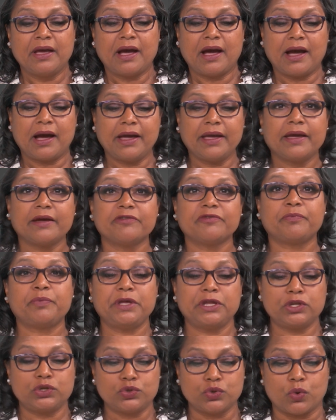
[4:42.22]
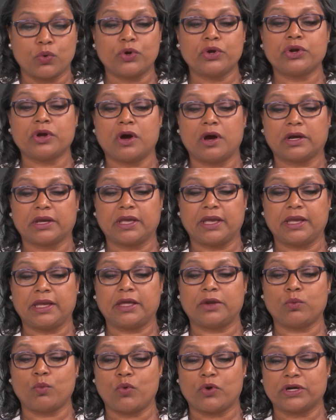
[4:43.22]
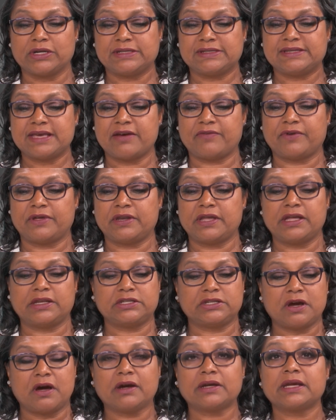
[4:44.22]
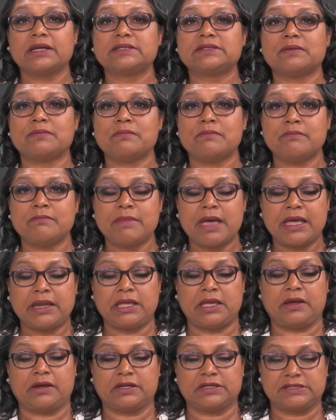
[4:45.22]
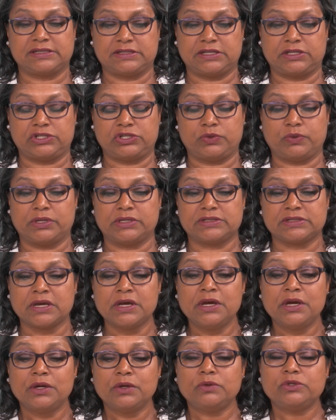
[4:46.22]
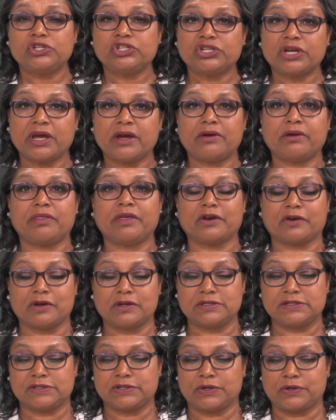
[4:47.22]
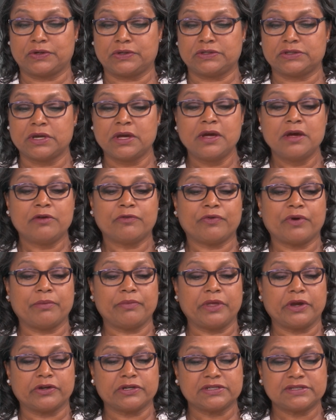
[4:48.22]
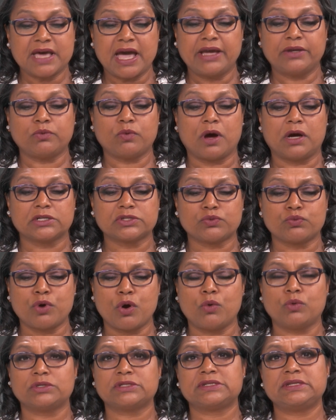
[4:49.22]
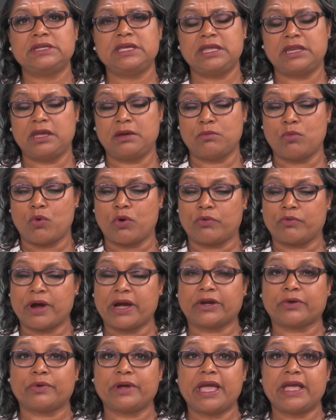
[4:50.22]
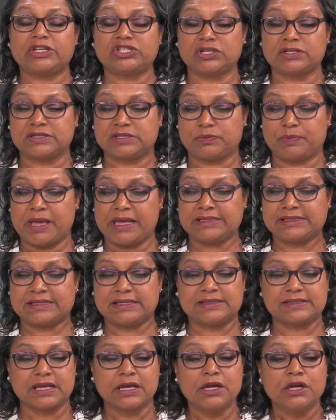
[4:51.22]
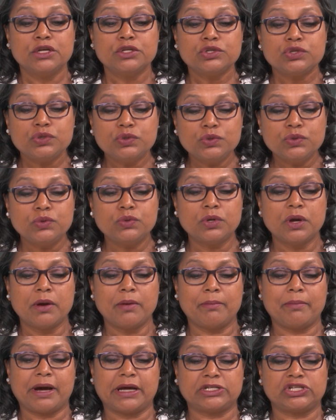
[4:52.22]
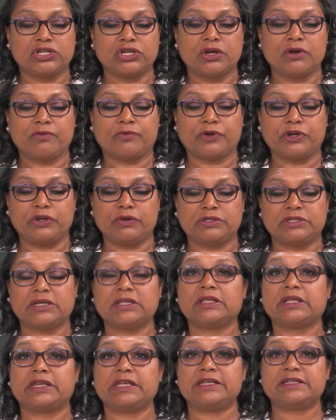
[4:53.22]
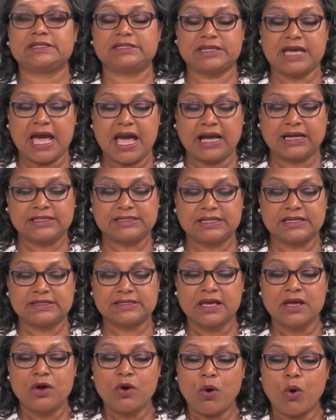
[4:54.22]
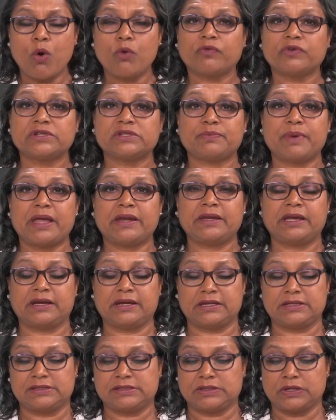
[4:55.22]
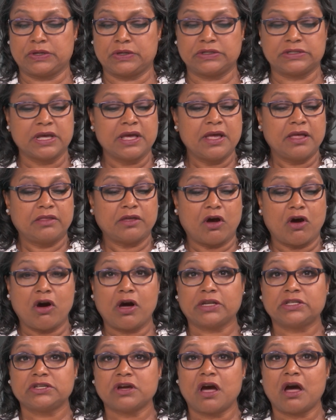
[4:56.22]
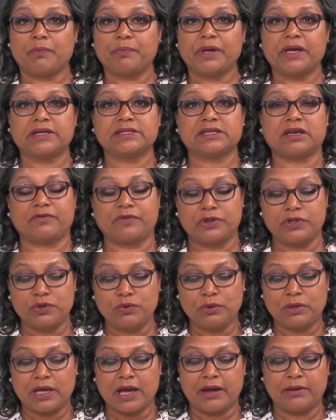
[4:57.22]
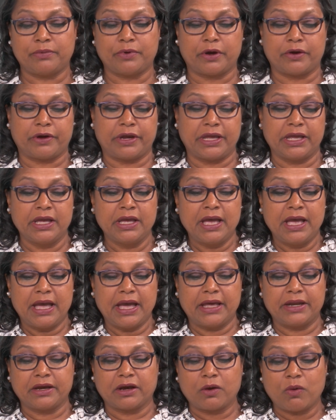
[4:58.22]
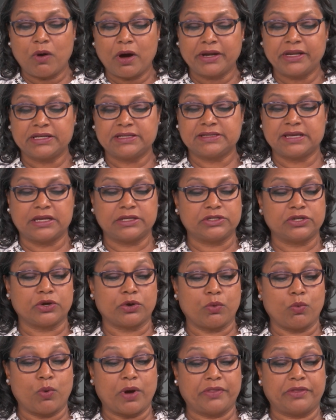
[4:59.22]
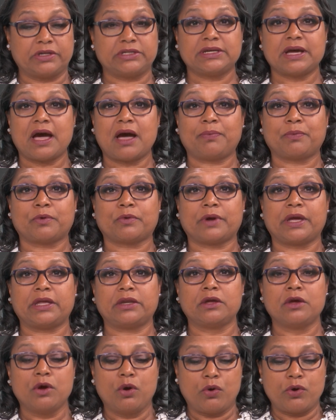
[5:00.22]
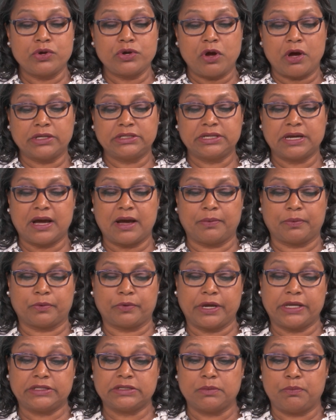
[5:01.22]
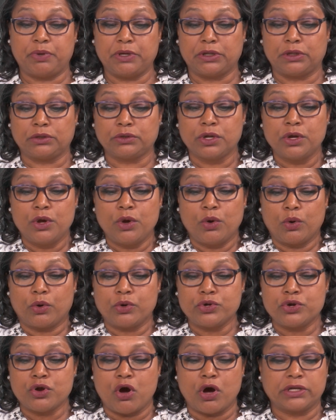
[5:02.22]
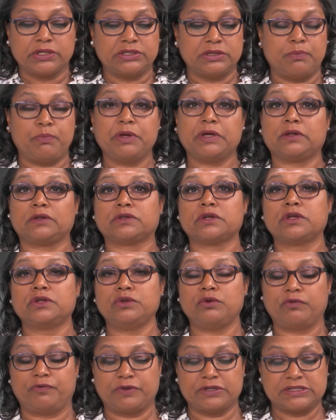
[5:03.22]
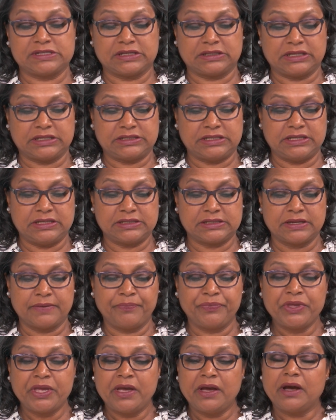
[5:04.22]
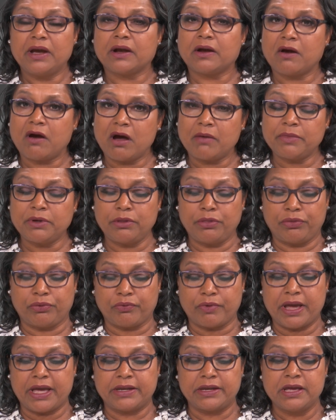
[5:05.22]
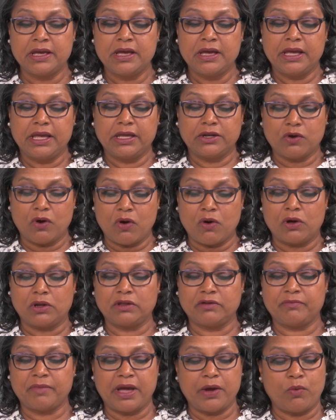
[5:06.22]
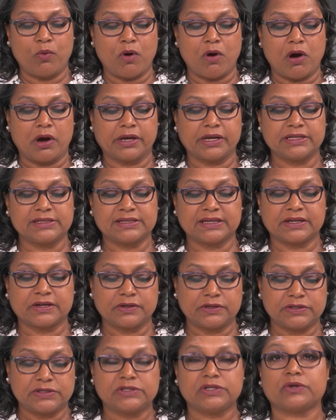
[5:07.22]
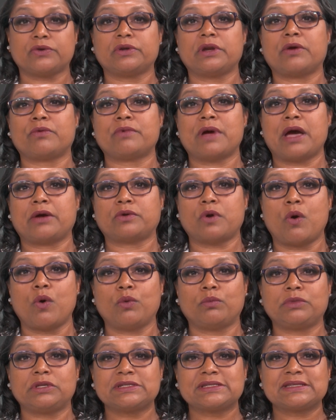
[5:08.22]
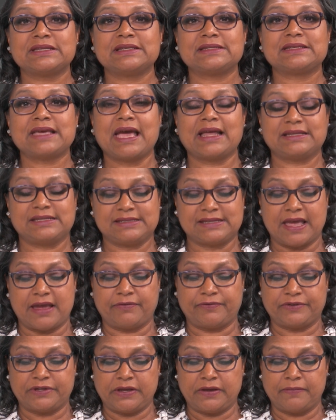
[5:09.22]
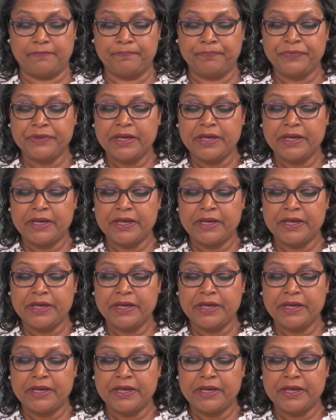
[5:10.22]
I have been door knocking in Ward 7 and talking to many constituents who shared their concerns, from their sidewalks, roads, needing more recreation spaces, too much for utilities, taxes, overspending concerns, the hot topics of a new library, an aquatic center, whether to upgrade or not to upgrade, to build or not to build new facilities. A common thread in all of my walk is a concern around homelessness and safety.